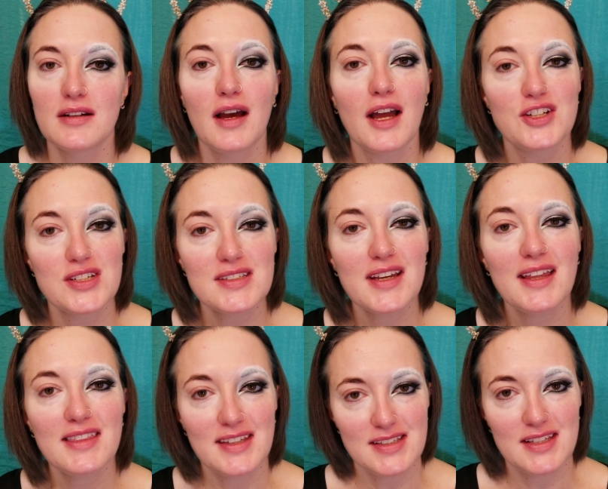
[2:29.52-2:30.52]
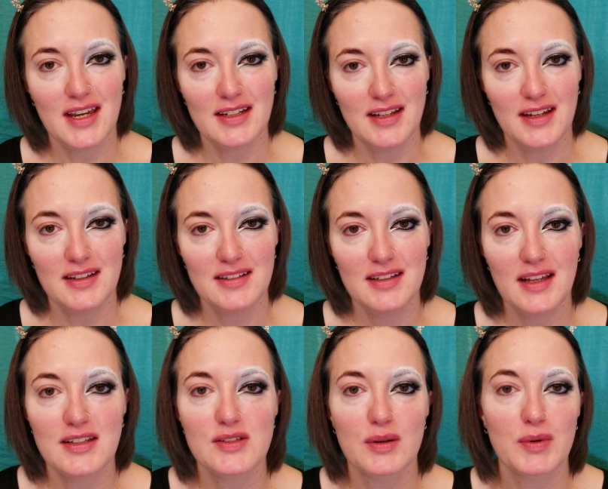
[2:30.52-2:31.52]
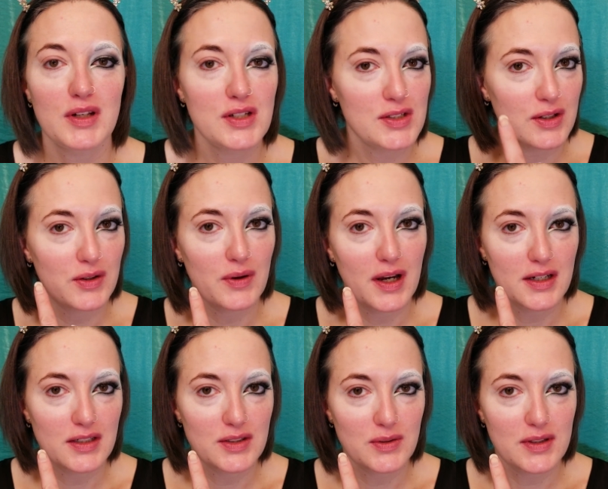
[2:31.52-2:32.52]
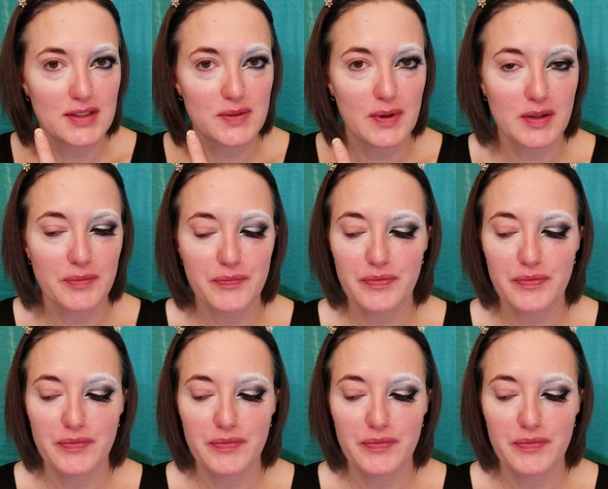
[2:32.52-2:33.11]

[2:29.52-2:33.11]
I just got this eye done, and so I'm going to show you how to do this one.